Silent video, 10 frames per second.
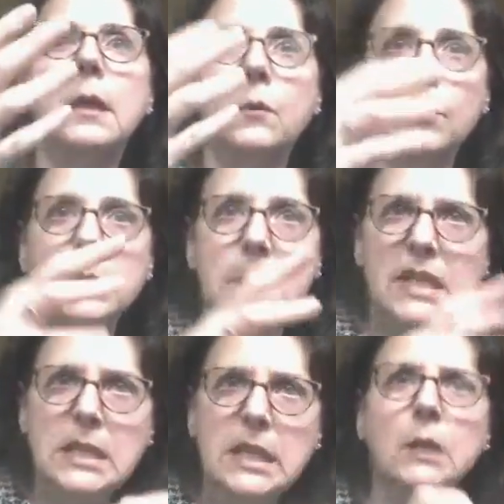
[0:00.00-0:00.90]
It was
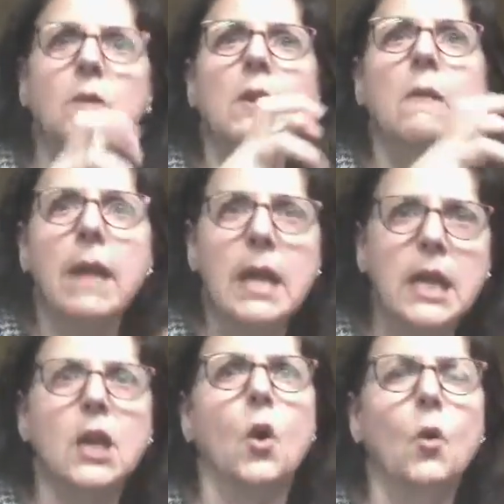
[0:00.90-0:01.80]

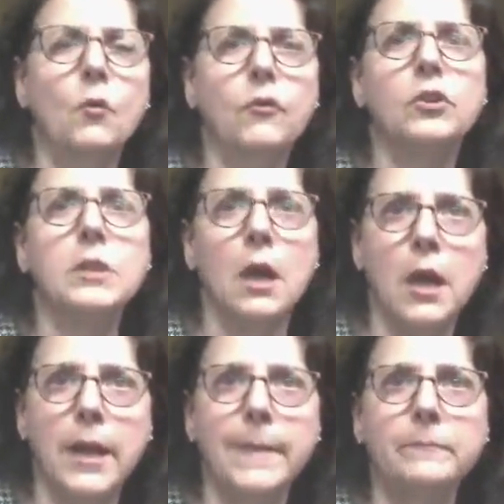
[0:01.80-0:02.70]
deteriorating over
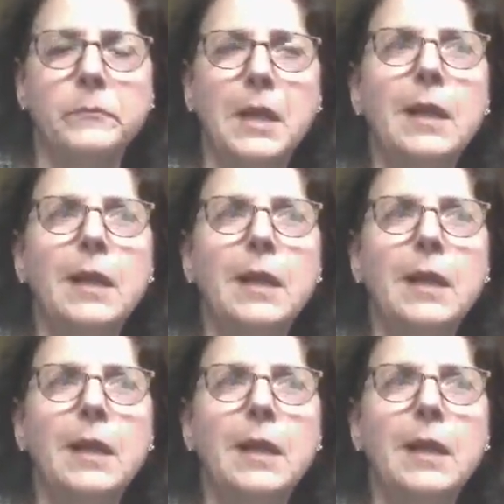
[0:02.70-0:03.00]
time.